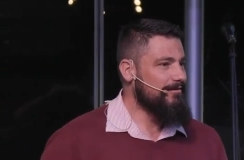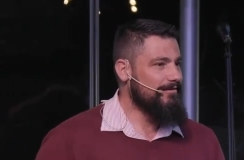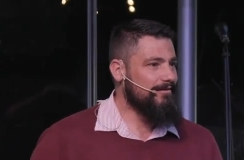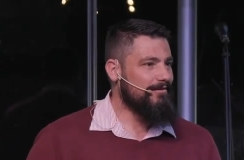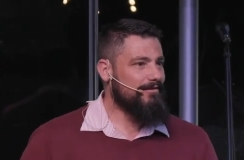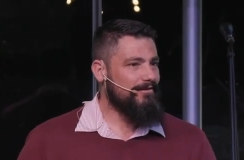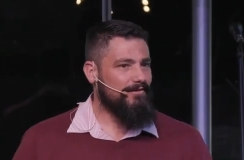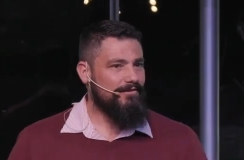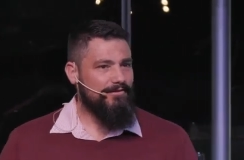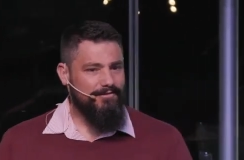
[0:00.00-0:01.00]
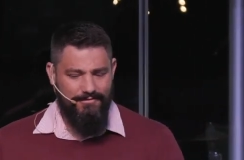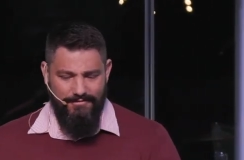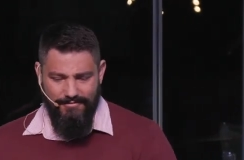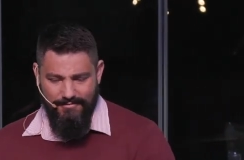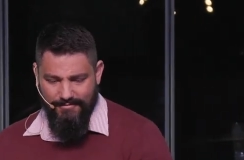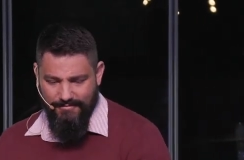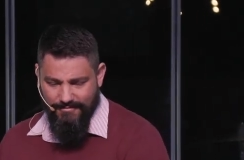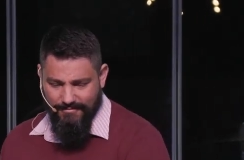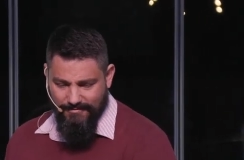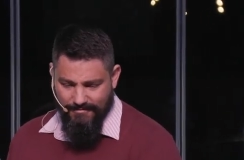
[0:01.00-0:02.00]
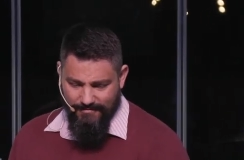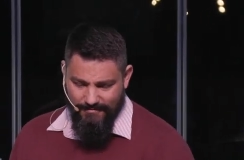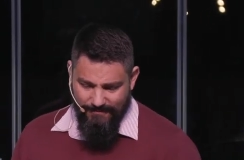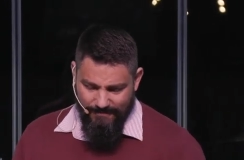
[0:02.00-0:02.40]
Nothing is said.